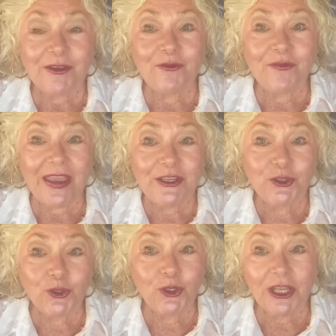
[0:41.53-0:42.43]

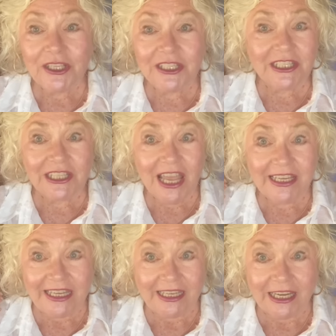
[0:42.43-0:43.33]
facial
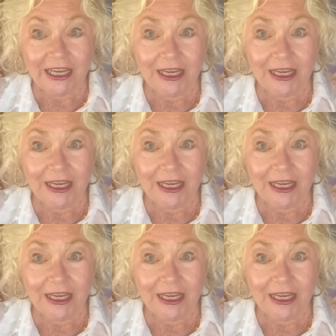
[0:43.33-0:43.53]
slugging.